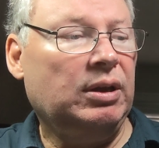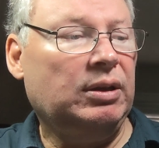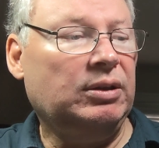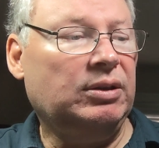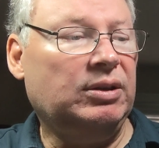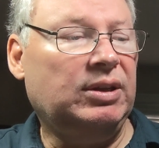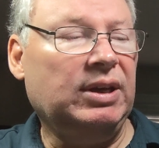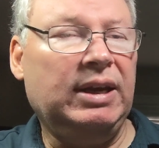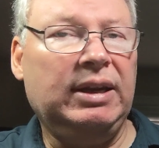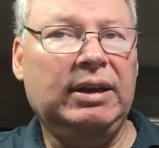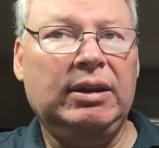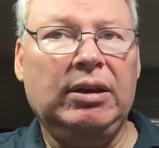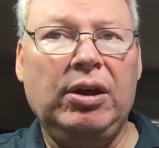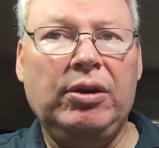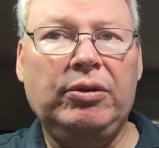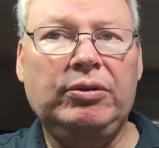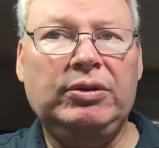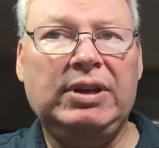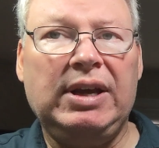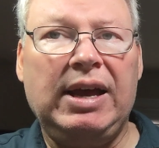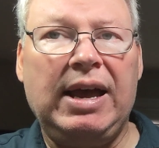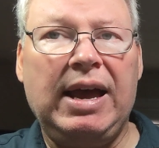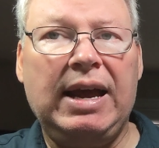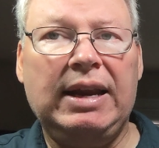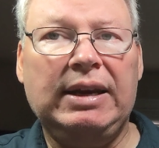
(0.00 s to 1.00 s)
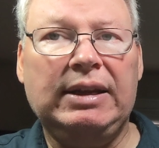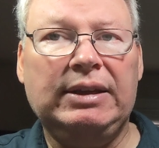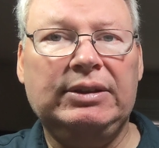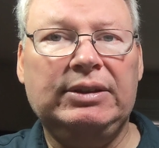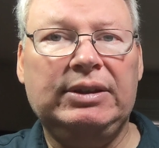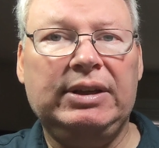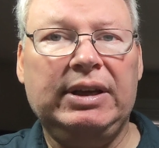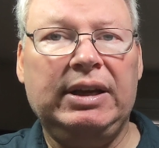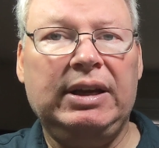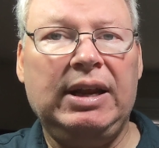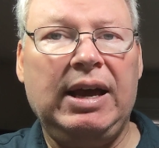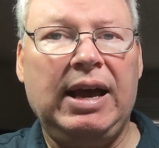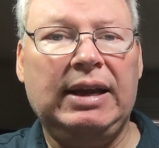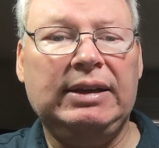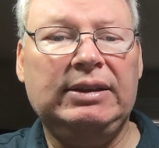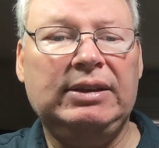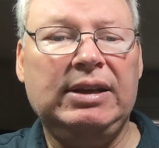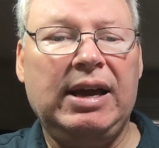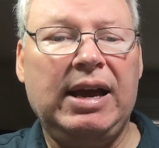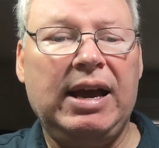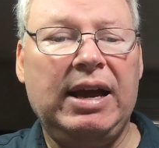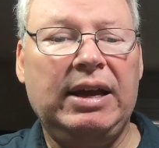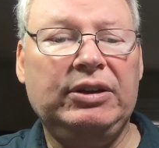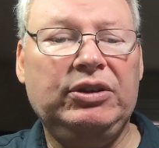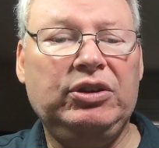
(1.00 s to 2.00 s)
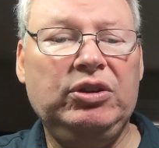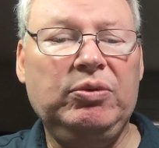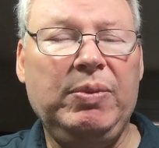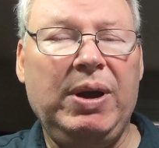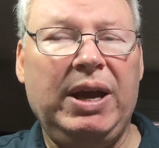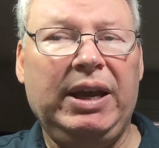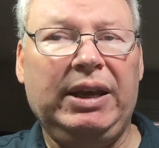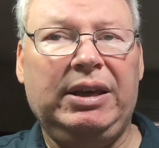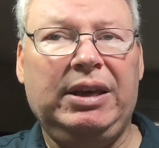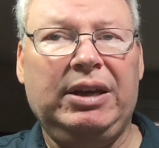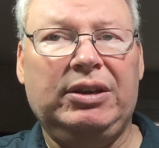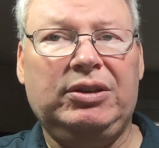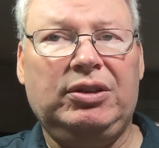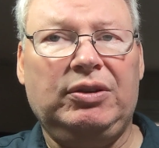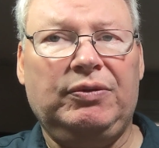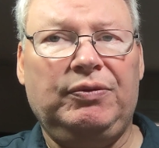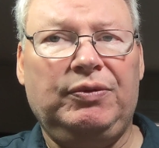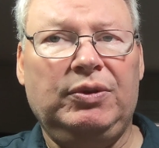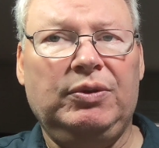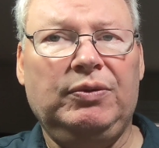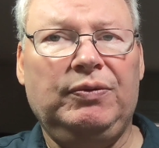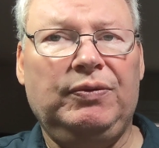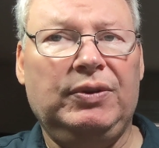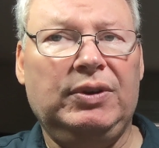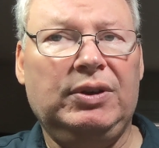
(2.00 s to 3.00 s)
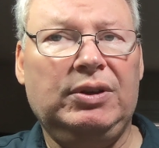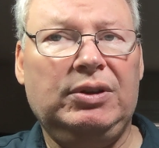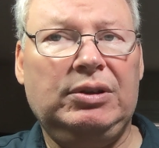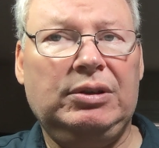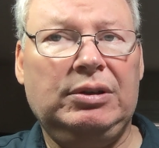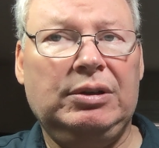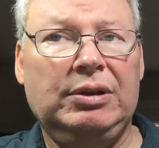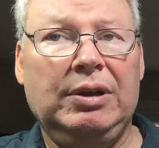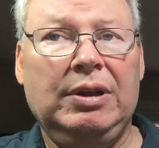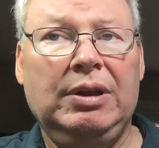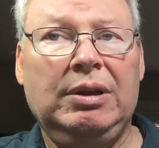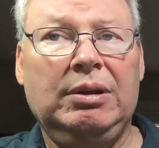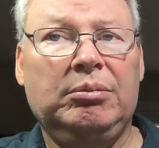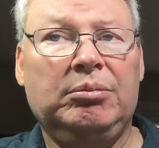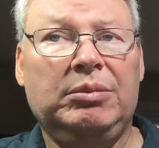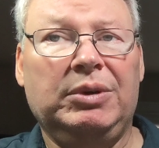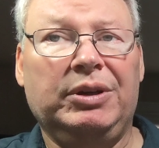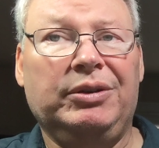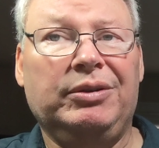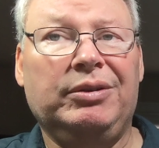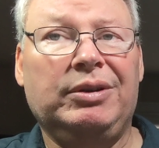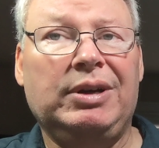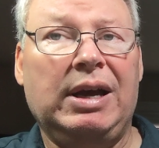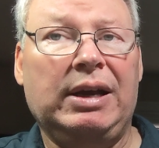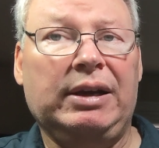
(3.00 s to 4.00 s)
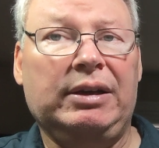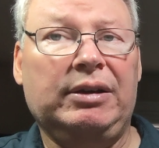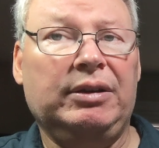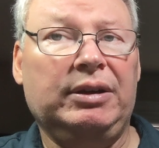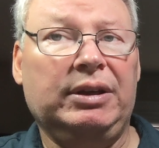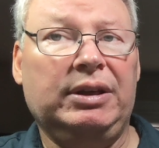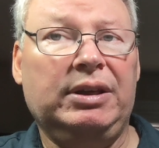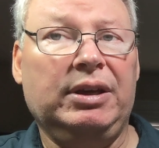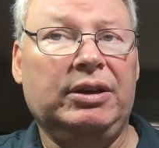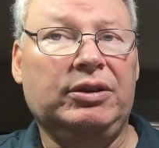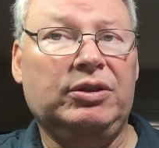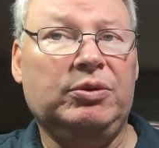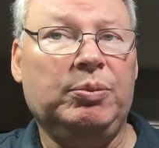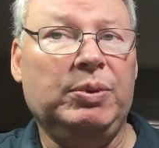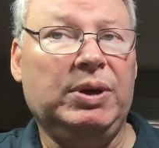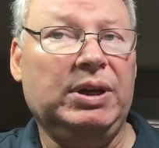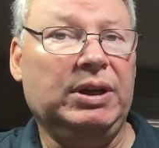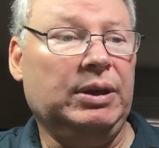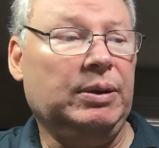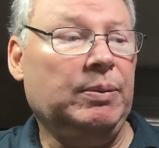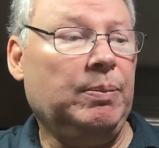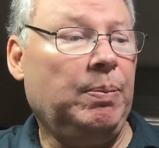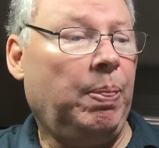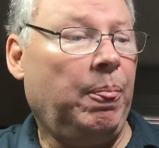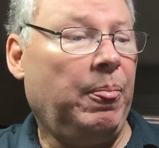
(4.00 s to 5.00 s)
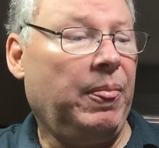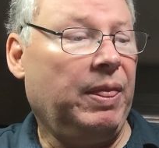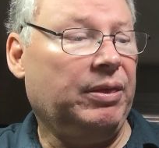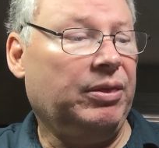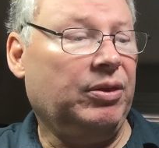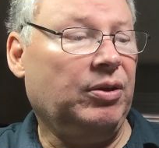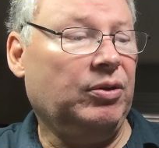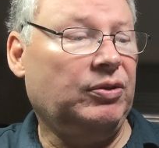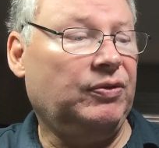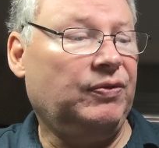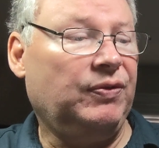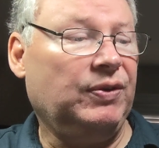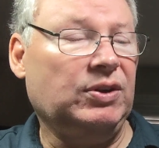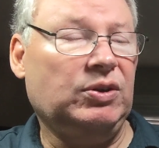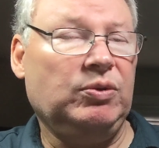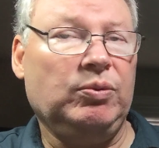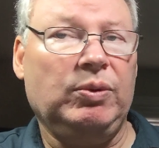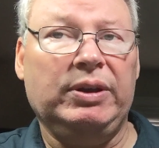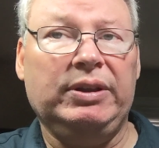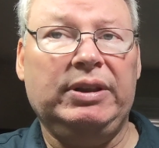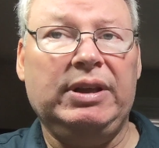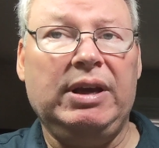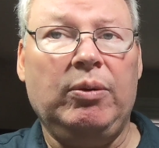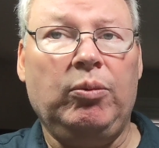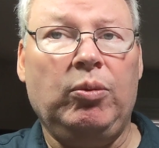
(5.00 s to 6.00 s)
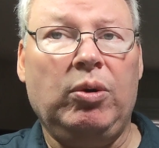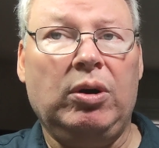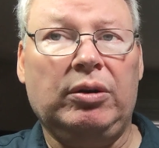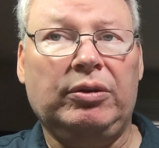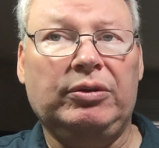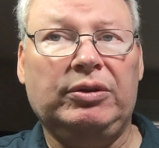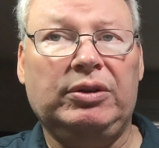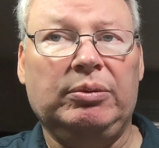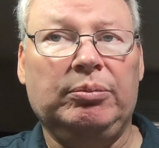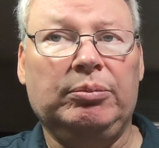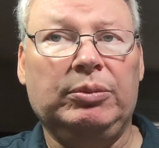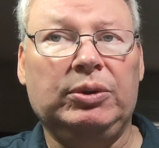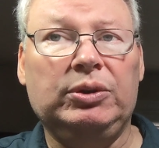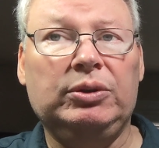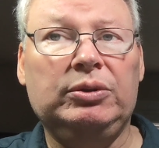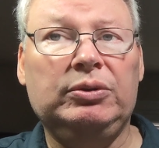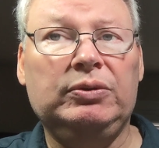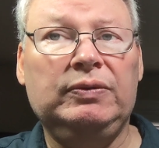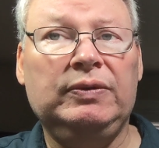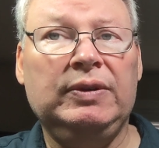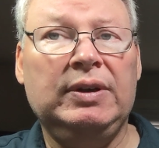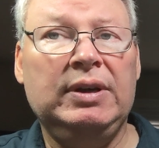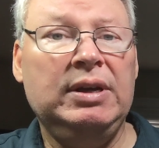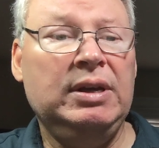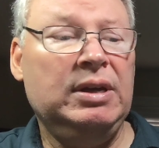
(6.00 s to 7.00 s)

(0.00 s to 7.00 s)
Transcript: Dead low tide and dead high tide, you might catch a few fish, but you're not going to catch many. Those fish want that water to move.